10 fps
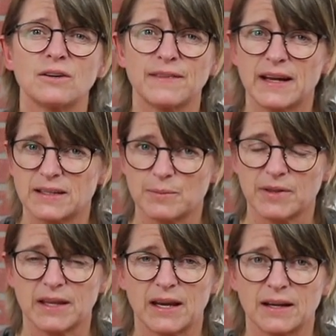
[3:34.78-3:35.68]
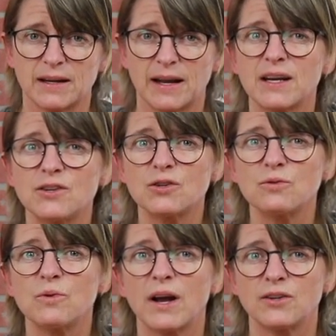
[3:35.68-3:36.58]
or that type of thing. If you're going to
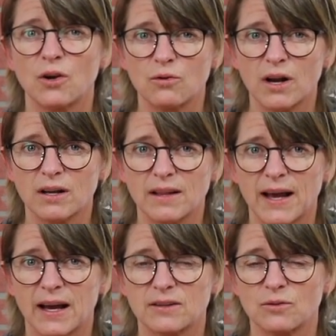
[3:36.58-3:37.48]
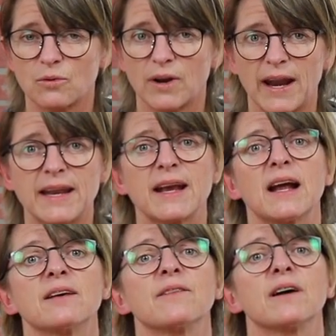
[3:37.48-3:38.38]
do a yoga class or any
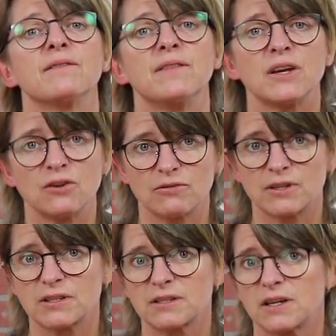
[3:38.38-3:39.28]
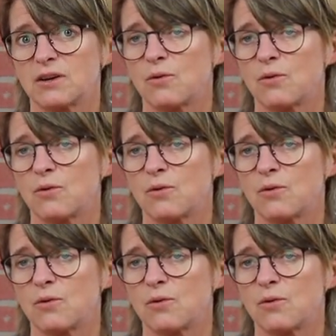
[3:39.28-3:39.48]
kind of a vigorous